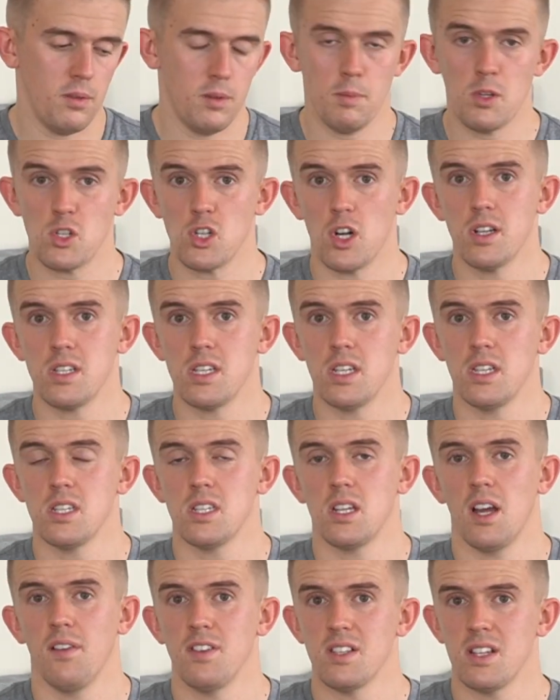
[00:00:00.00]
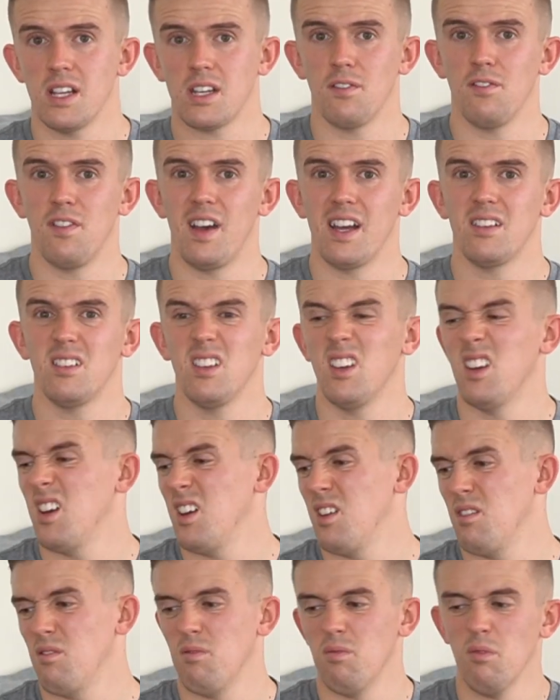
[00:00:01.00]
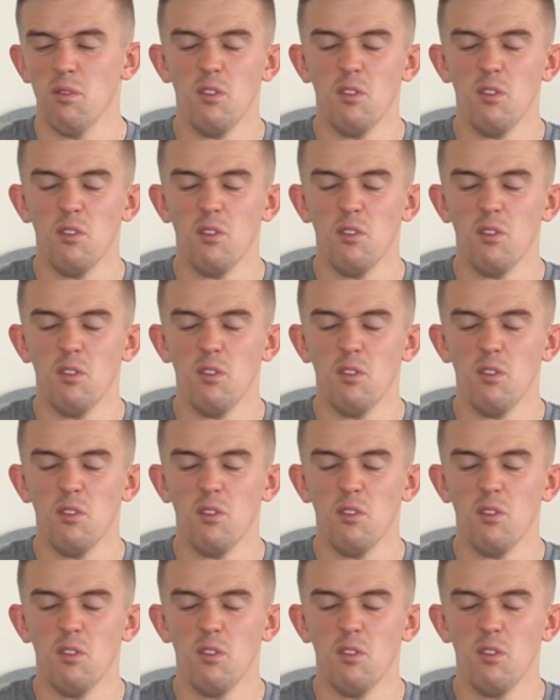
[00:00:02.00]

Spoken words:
the majority of the stuff is like a Factor